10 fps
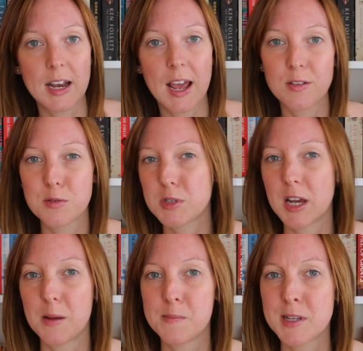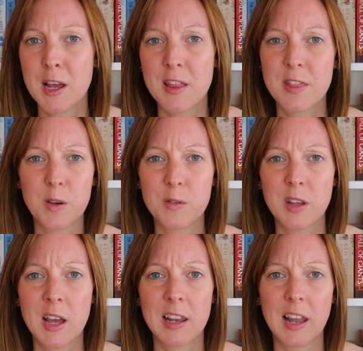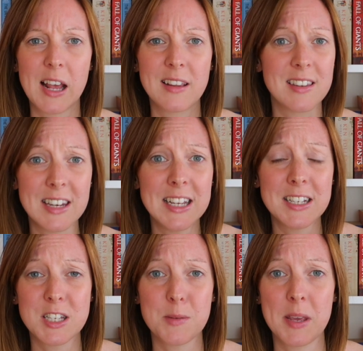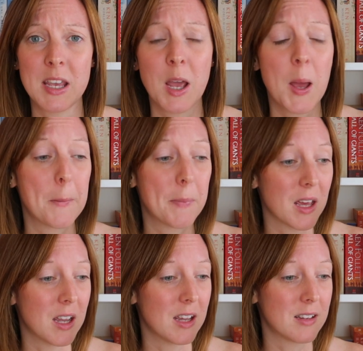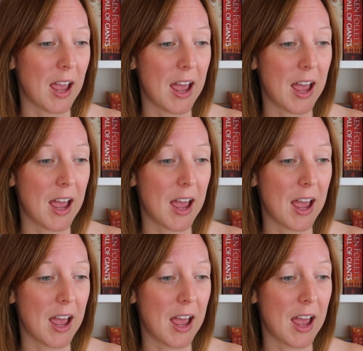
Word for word: and how sometimes those lines need to be blurred.